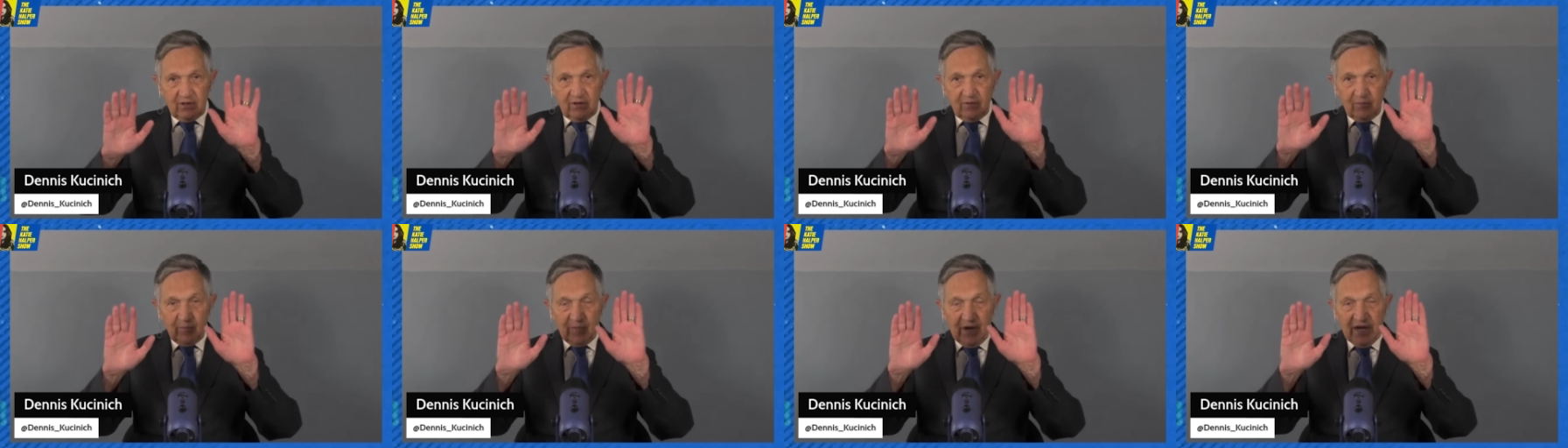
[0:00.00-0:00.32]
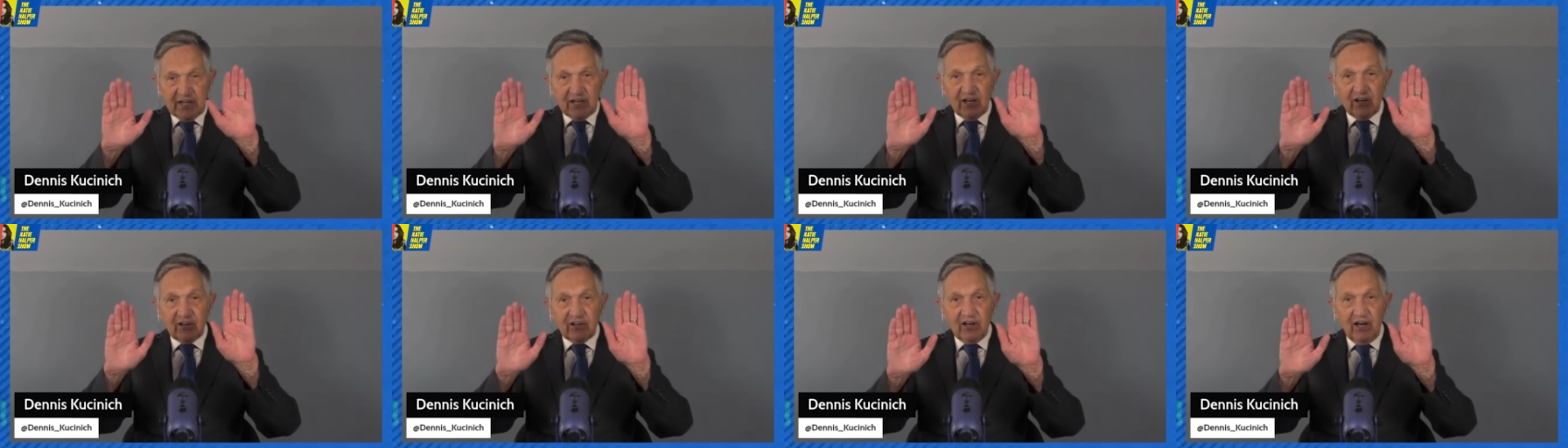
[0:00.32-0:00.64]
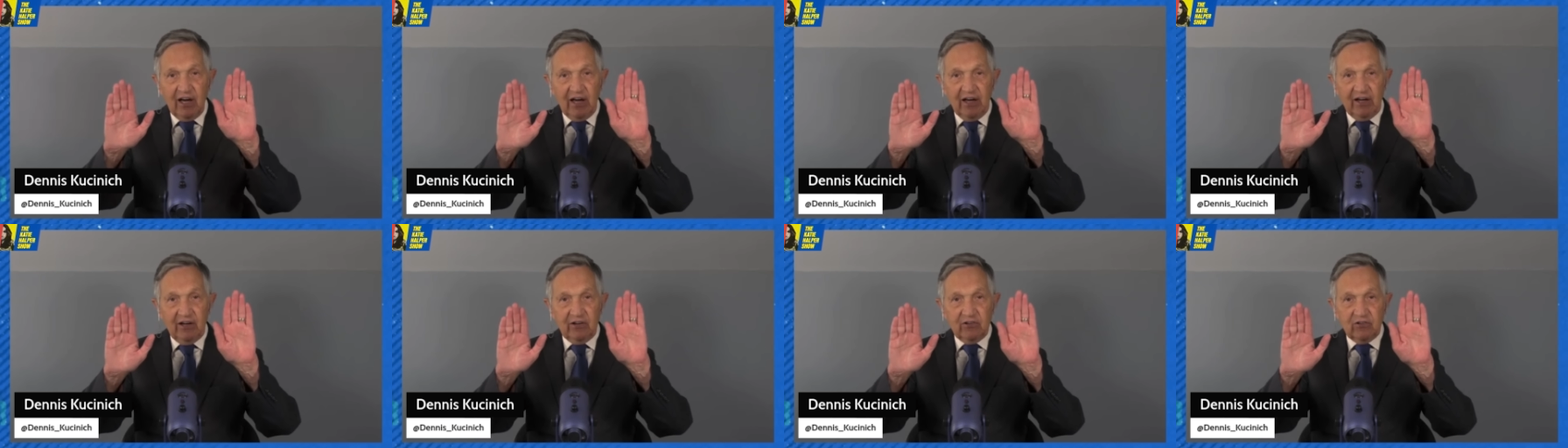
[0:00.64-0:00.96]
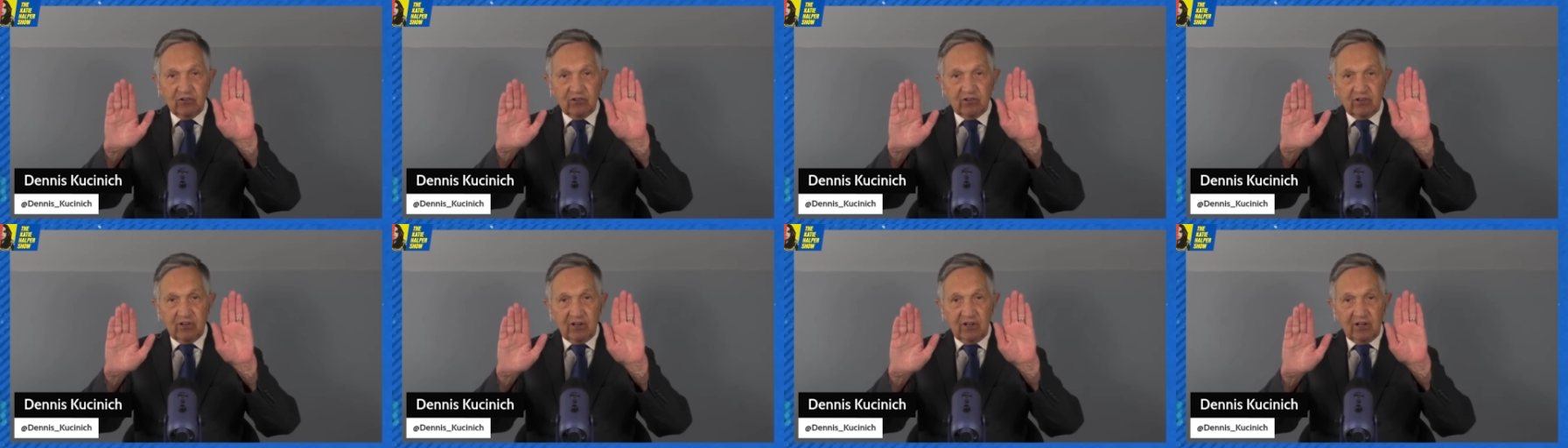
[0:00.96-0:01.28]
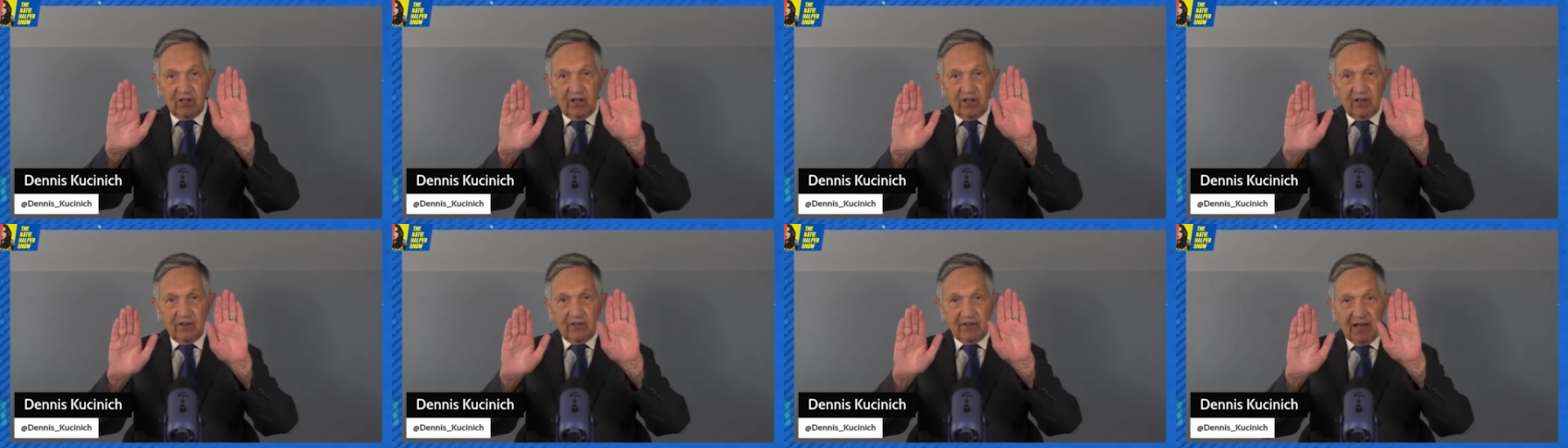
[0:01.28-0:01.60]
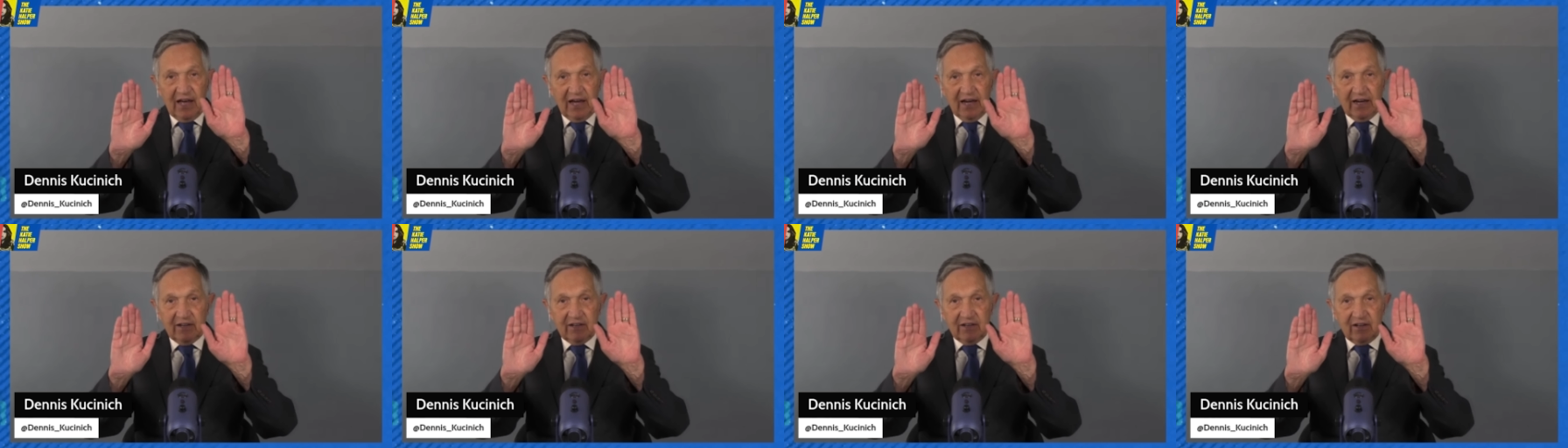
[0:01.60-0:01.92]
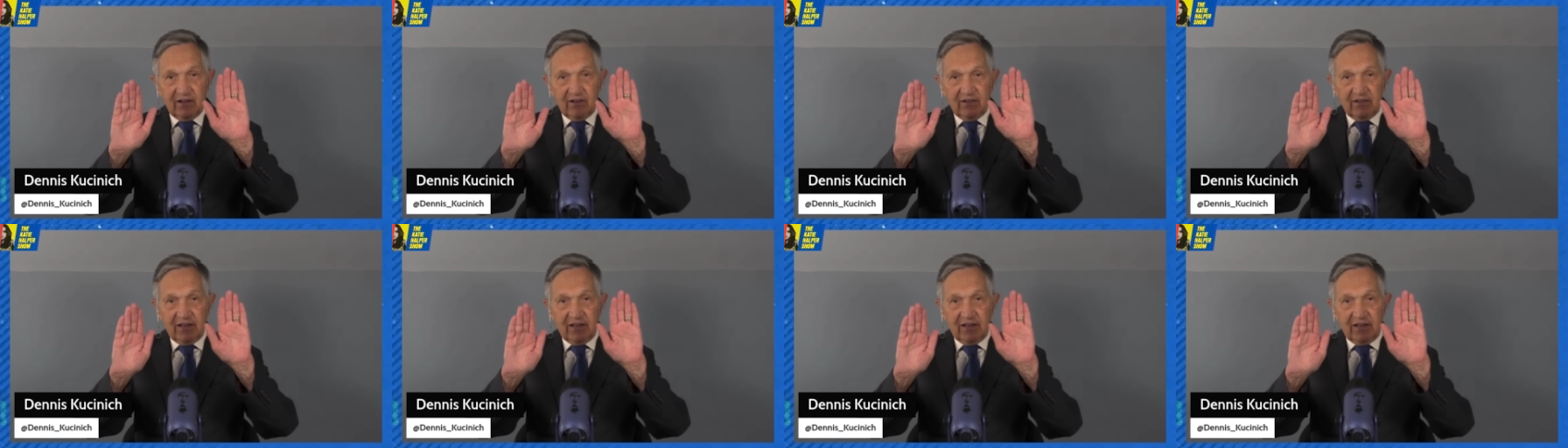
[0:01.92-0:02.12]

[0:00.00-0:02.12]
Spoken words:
make a case that